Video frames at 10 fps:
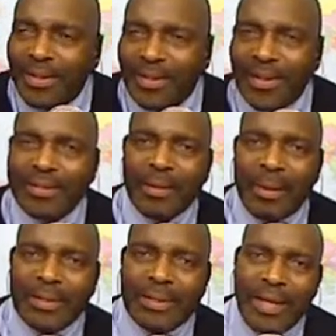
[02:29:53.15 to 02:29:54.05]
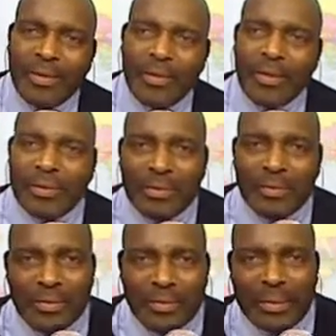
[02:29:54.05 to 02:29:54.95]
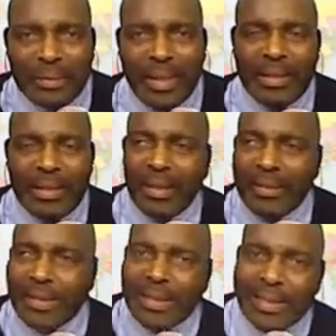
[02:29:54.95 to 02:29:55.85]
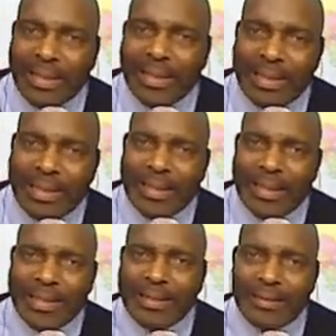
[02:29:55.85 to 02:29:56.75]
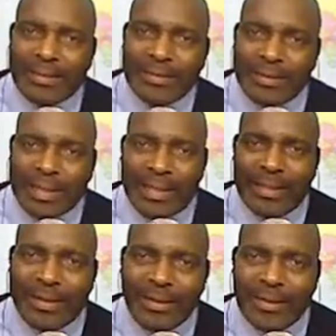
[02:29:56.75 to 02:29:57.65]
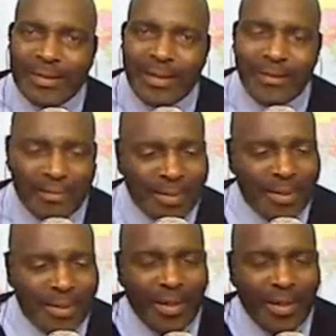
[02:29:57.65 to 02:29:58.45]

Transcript: I take my time going through my email, like click, deleting all this stuff.